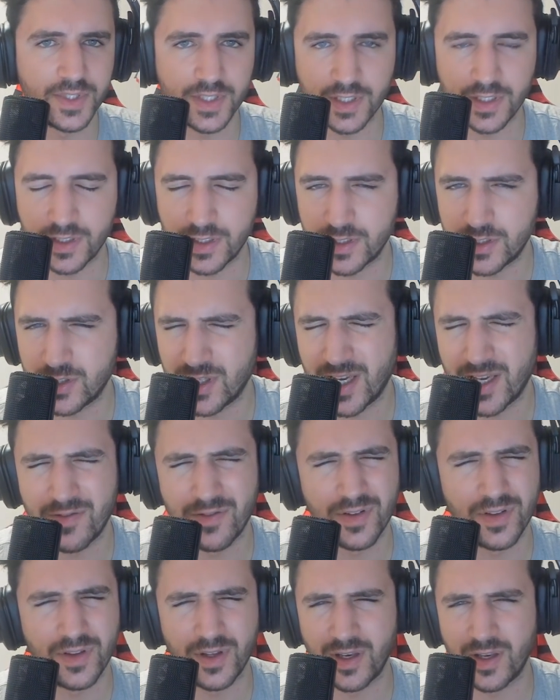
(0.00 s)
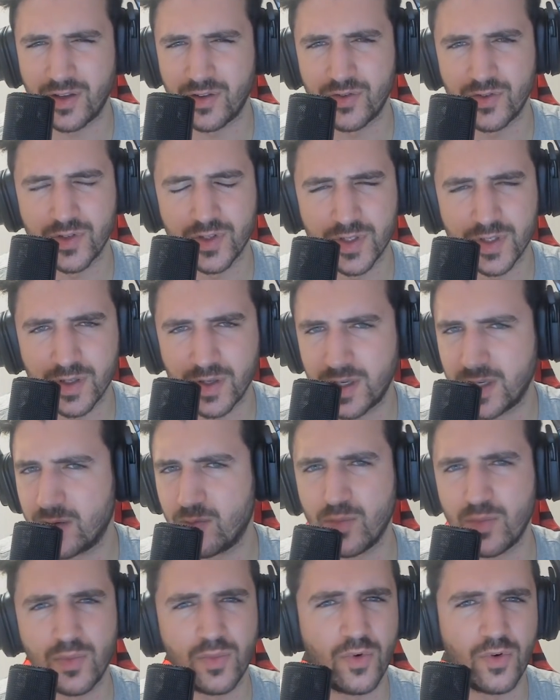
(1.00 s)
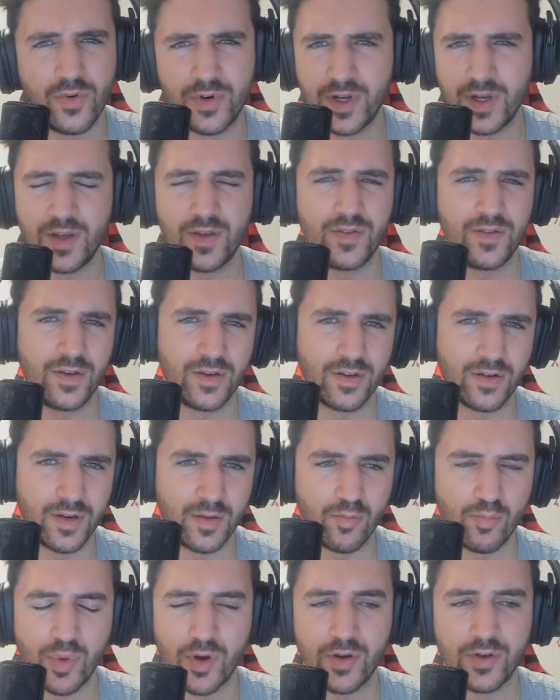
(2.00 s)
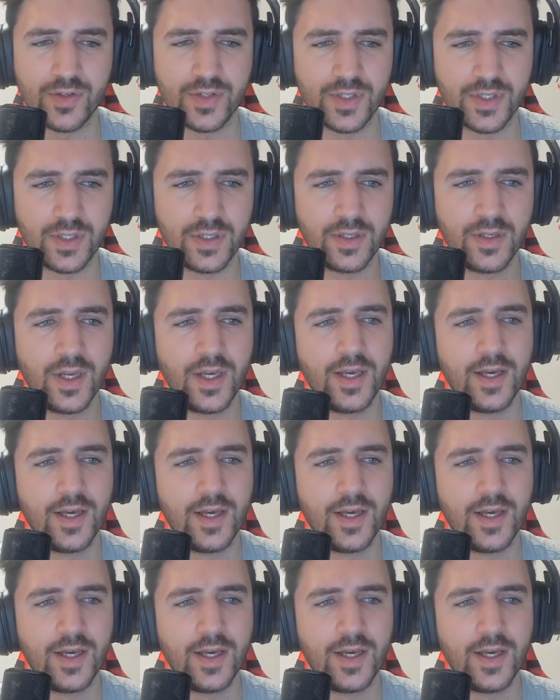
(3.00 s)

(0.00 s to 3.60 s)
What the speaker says: and everything is just more easier in person.